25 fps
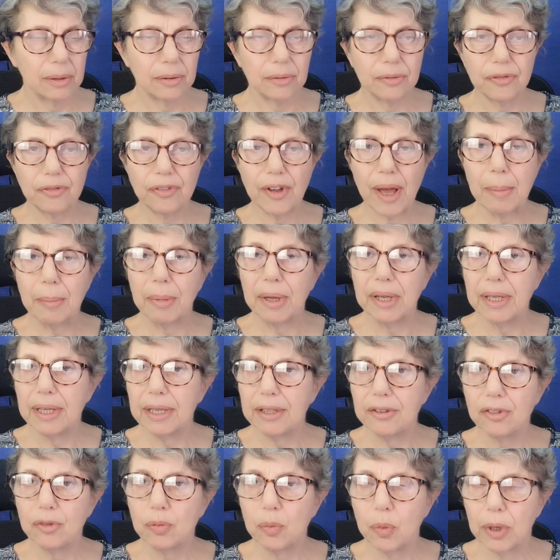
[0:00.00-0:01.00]

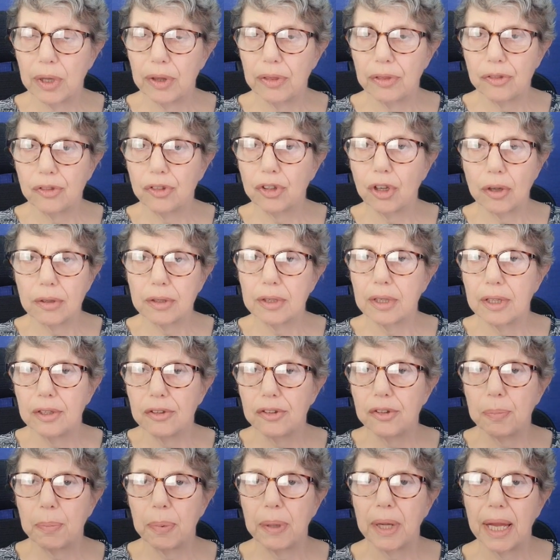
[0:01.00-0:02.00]
families with
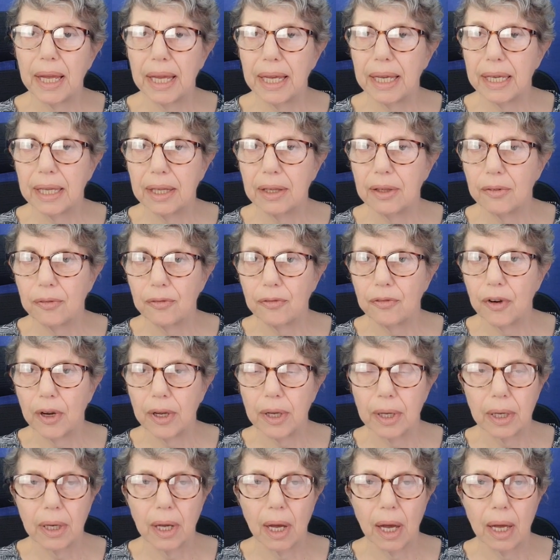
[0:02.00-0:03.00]
toddlers playing in the
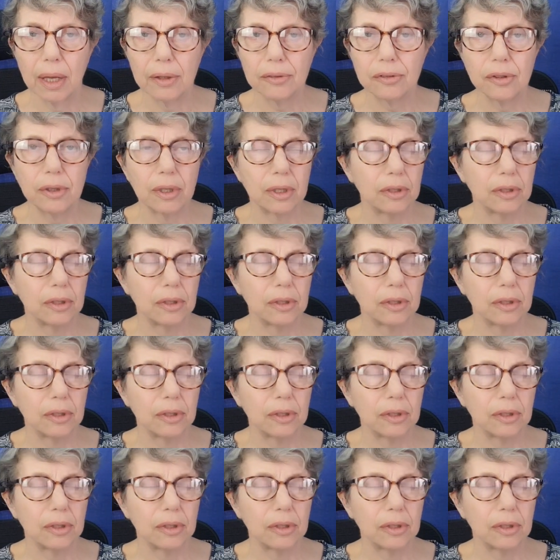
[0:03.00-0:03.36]
front garden,